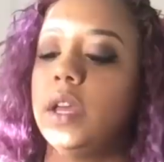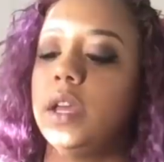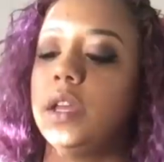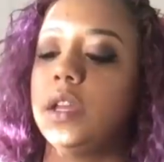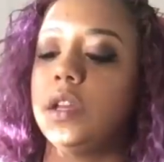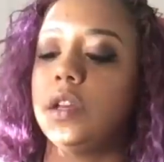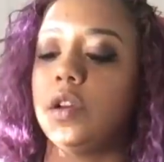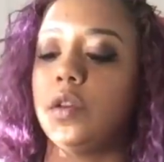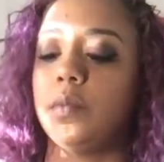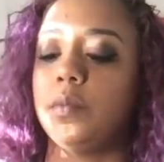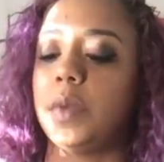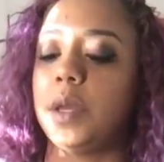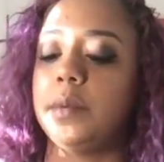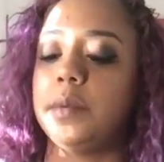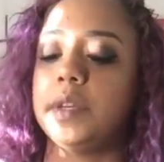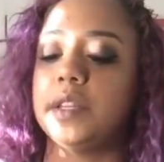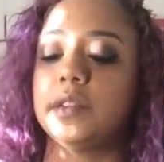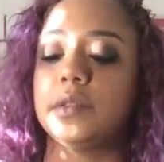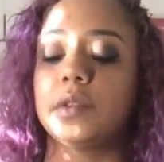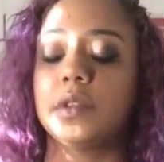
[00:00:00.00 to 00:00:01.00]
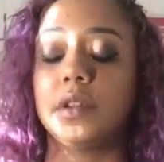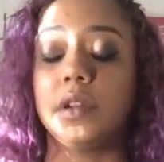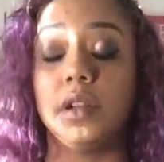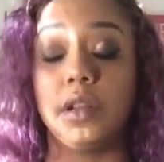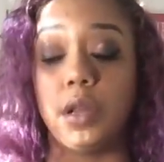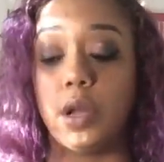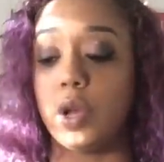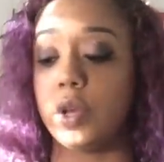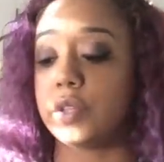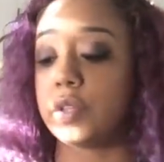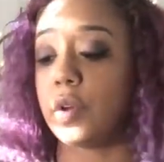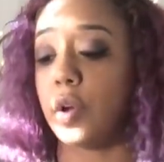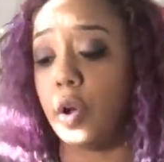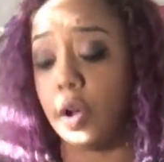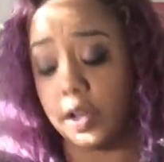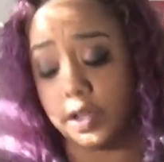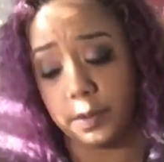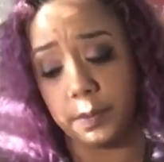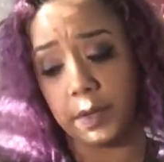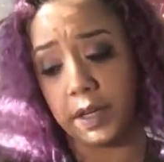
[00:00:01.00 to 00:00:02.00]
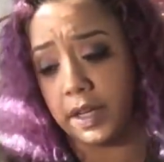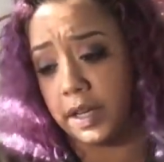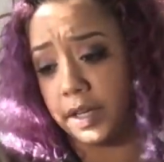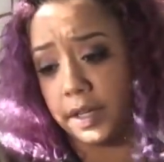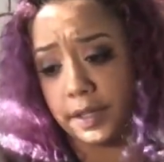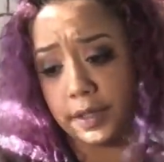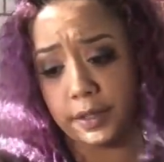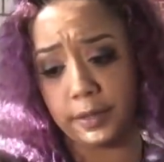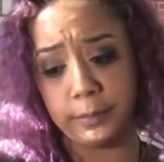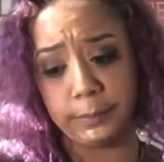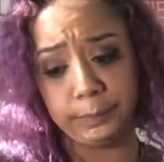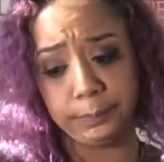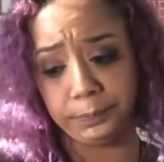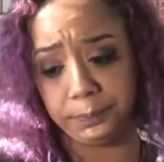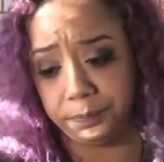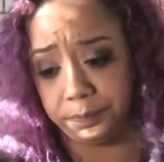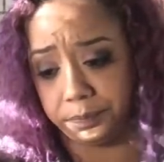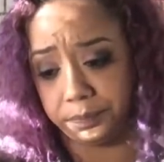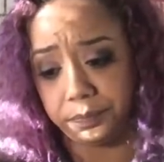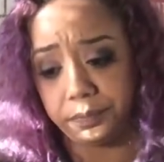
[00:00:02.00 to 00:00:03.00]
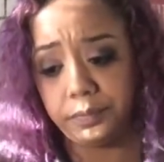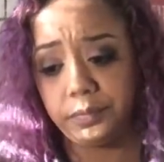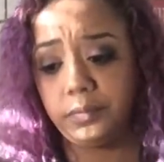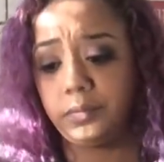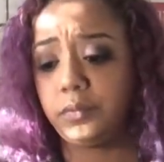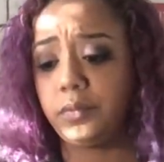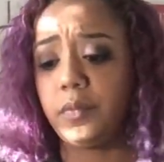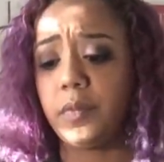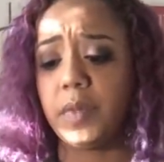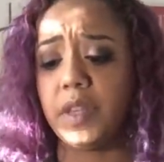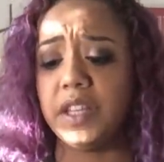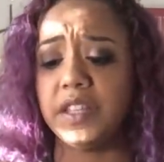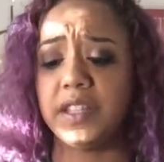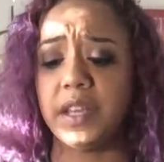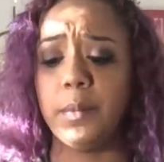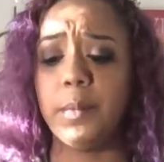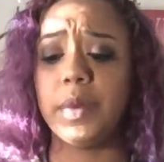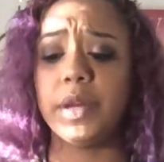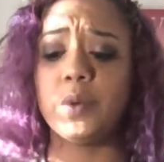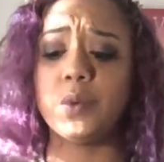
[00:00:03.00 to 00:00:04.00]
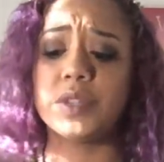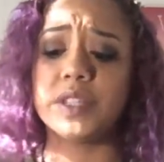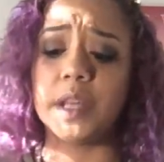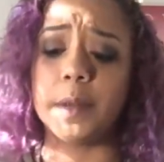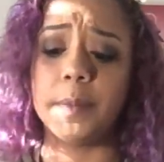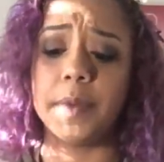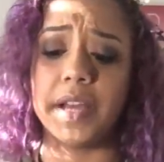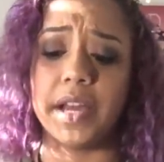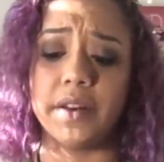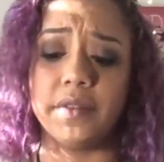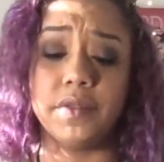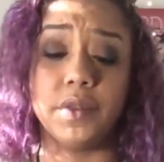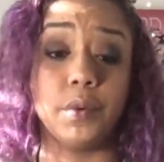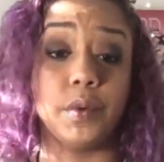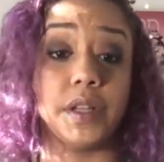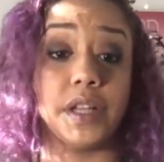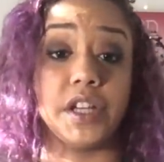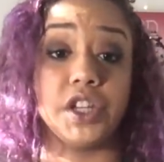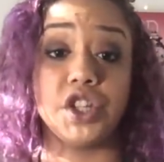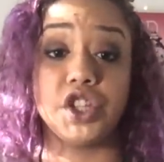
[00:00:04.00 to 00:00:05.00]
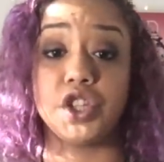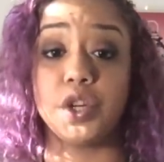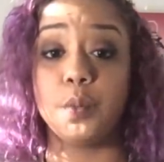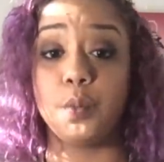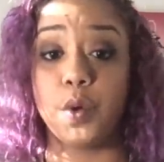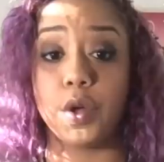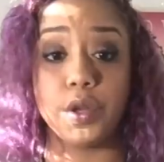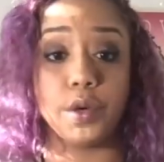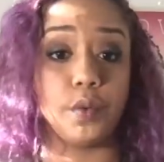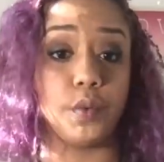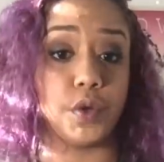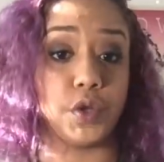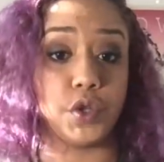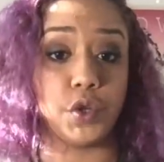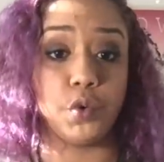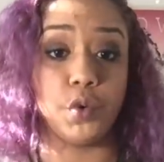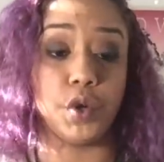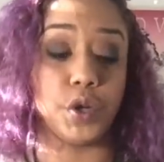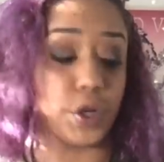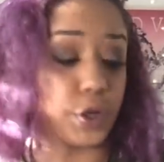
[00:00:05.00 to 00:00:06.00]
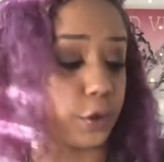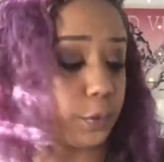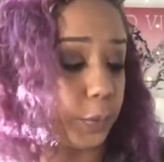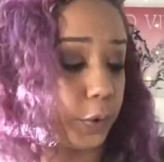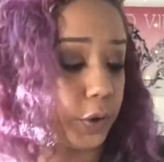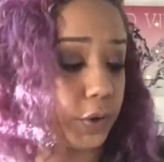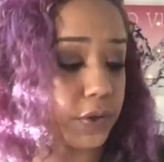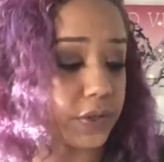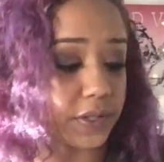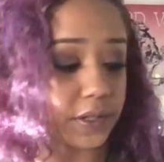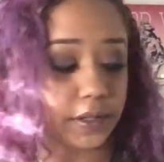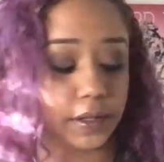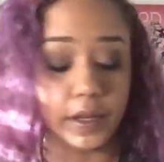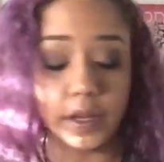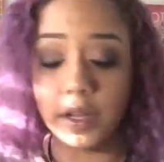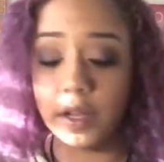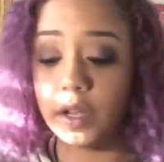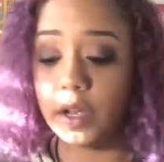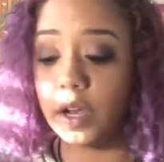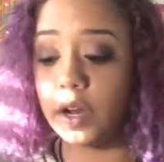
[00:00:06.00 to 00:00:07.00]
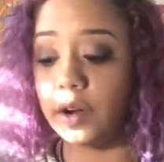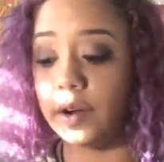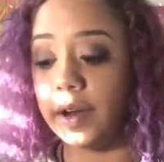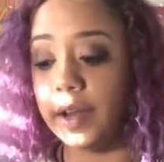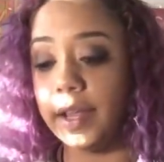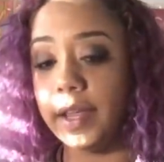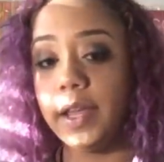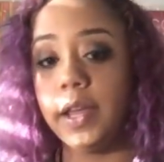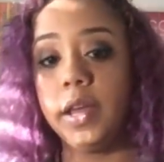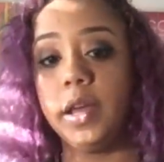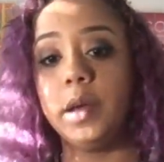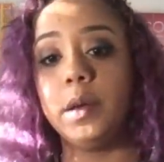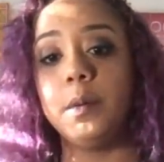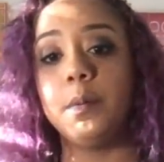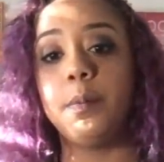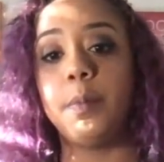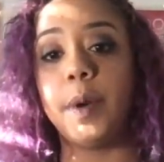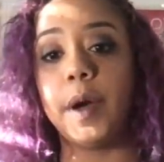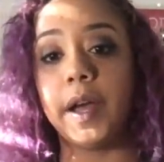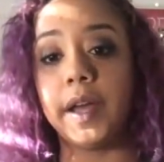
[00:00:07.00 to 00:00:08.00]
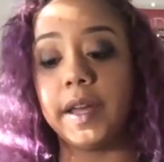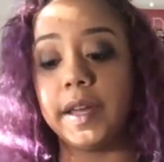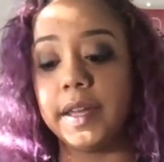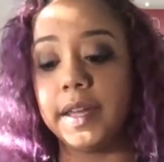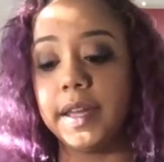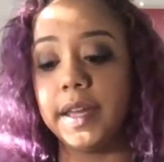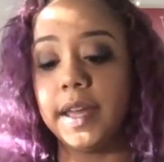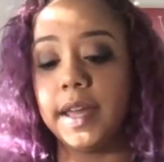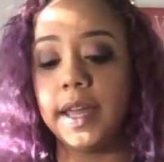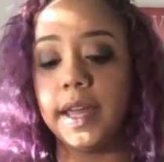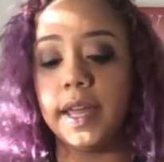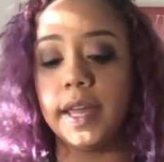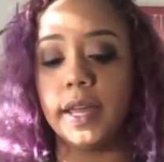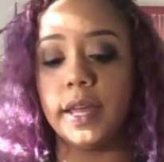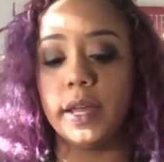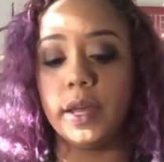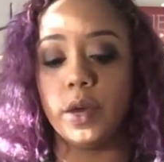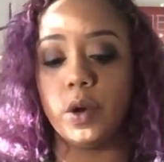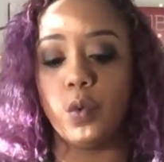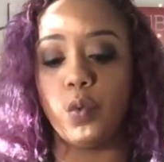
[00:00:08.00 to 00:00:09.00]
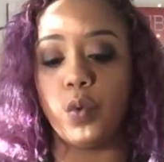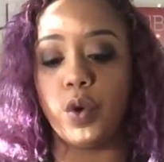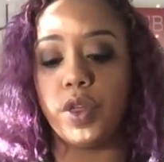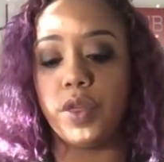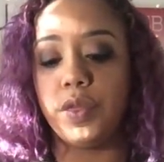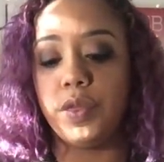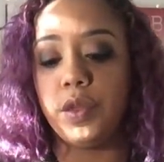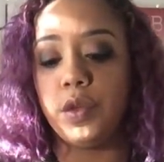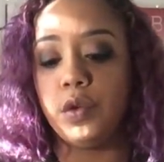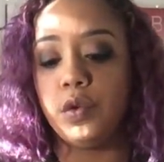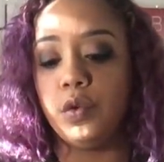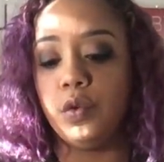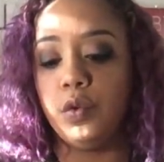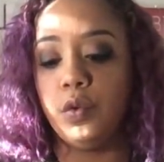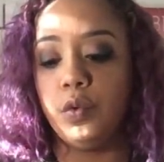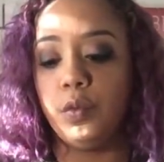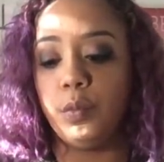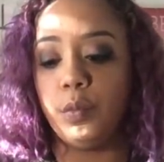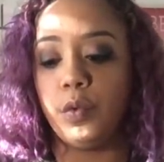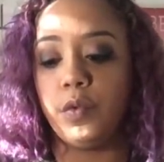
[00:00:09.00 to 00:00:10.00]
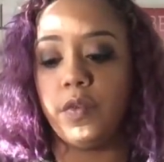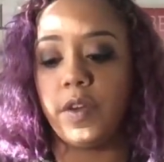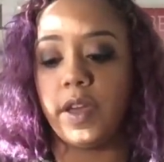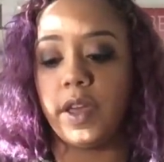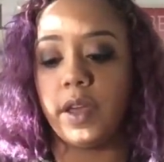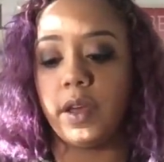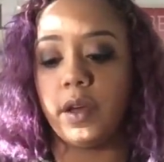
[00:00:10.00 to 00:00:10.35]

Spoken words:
you know, maybe it's a lost cause because somebody was stepping out of the relationship, whether it was you or another person, all right? But with you moving